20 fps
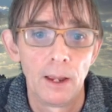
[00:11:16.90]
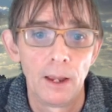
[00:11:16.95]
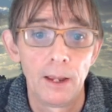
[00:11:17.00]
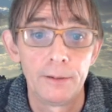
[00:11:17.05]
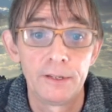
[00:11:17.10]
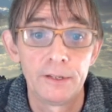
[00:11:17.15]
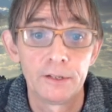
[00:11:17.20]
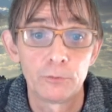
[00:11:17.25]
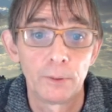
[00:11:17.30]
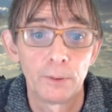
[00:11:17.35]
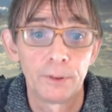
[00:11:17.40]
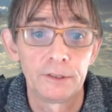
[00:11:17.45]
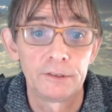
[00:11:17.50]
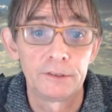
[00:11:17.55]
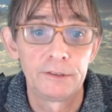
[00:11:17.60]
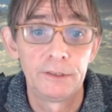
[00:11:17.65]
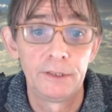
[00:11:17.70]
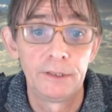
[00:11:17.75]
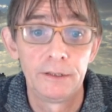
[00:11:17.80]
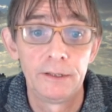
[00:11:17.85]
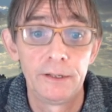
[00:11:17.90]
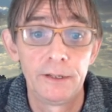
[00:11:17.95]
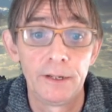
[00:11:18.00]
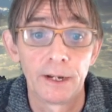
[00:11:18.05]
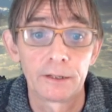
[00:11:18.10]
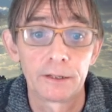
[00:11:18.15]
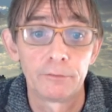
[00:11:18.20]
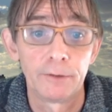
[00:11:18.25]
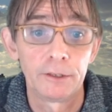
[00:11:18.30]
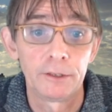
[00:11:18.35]
and this one is
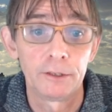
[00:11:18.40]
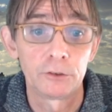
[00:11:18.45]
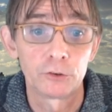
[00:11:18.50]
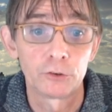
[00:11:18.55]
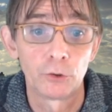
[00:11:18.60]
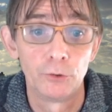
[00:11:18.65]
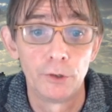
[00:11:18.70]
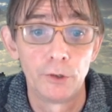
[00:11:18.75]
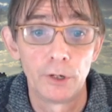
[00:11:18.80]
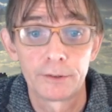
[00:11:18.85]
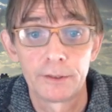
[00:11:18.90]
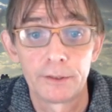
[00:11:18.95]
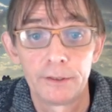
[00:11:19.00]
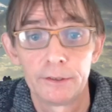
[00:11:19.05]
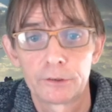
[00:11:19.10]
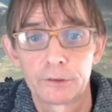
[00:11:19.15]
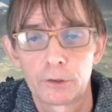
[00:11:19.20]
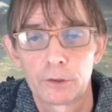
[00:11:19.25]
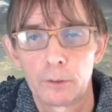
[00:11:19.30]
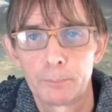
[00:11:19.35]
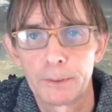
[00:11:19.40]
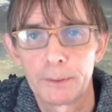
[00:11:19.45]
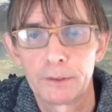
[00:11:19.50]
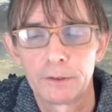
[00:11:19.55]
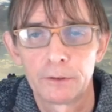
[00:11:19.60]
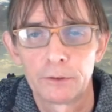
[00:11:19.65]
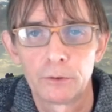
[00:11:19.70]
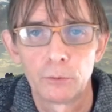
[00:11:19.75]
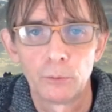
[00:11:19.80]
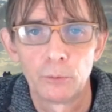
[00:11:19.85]
deactivated, so nothing is
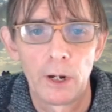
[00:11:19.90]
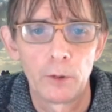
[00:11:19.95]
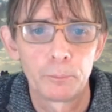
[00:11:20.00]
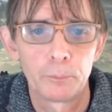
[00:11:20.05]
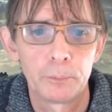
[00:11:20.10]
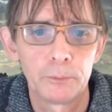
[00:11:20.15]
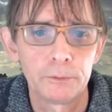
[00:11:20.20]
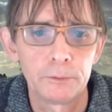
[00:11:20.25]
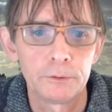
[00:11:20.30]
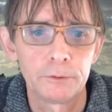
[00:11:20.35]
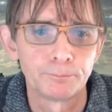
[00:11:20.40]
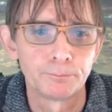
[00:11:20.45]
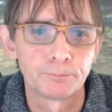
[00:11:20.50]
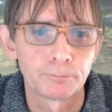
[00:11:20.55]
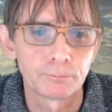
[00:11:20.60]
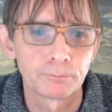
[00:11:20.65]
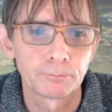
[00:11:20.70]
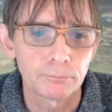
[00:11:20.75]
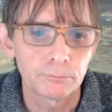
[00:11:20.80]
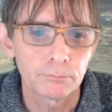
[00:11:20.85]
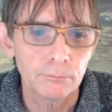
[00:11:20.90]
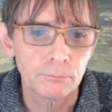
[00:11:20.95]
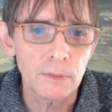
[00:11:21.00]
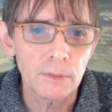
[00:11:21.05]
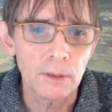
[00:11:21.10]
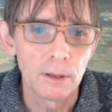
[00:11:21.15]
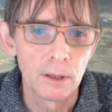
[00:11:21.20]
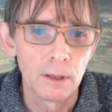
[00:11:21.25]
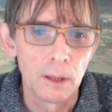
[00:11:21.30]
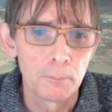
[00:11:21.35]
copied to output.
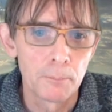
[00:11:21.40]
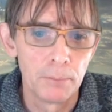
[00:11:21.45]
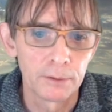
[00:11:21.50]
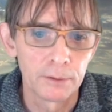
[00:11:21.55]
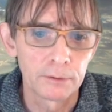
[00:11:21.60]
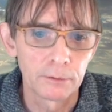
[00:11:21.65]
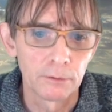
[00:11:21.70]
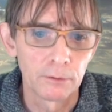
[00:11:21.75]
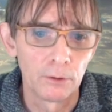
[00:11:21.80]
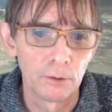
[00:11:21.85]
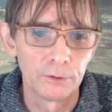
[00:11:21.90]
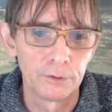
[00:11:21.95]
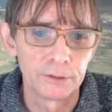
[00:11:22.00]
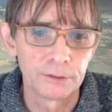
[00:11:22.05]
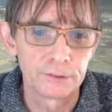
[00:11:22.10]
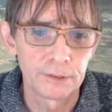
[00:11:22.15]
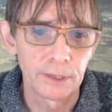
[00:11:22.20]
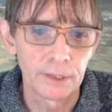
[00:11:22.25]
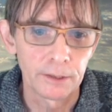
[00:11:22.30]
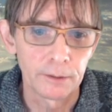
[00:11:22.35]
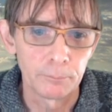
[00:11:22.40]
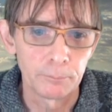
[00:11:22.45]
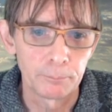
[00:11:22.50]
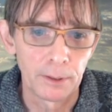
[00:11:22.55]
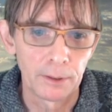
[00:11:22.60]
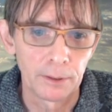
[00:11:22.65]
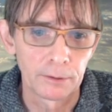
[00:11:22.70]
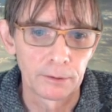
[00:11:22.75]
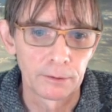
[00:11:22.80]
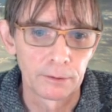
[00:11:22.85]
But on the second
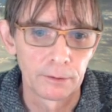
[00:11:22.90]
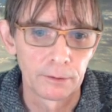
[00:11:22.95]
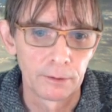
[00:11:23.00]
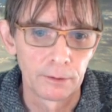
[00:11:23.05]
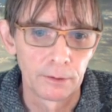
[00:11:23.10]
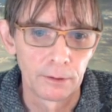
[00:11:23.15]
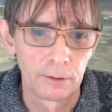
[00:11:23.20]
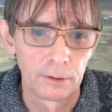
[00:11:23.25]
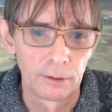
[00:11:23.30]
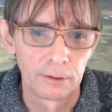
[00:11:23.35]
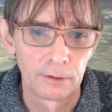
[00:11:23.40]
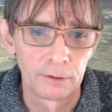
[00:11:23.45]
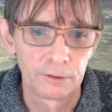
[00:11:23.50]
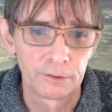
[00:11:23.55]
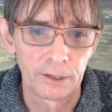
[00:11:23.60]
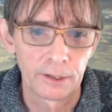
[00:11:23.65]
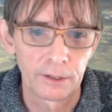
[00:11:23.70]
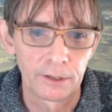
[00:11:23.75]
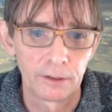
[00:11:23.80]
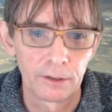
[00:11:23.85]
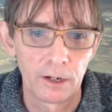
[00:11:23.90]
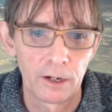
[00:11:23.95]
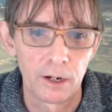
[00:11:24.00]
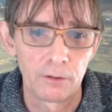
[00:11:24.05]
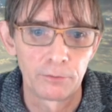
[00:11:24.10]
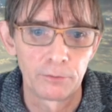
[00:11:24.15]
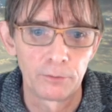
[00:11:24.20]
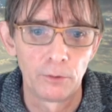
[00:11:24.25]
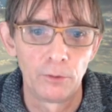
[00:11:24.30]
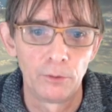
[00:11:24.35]

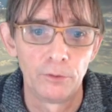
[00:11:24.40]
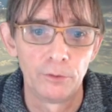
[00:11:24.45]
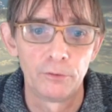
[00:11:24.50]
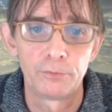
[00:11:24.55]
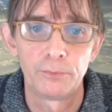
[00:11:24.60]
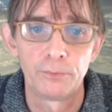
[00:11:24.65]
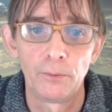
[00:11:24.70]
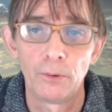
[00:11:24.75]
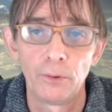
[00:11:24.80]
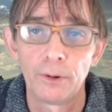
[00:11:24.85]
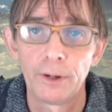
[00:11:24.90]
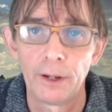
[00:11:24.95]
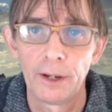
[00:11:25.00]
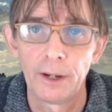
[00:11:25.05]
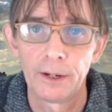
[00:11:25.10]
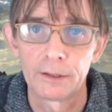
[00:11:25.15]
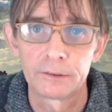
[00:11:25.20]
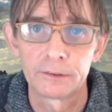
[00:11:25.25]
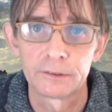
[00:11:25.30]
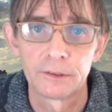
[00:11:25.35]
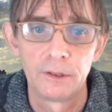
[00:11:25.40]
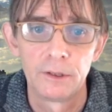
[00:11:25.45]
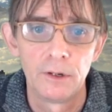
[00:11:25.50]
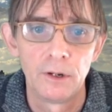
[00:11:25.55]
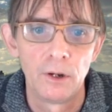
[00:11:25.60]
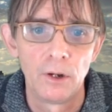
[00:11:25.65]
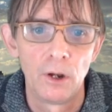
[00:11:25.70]
half, on the falling edge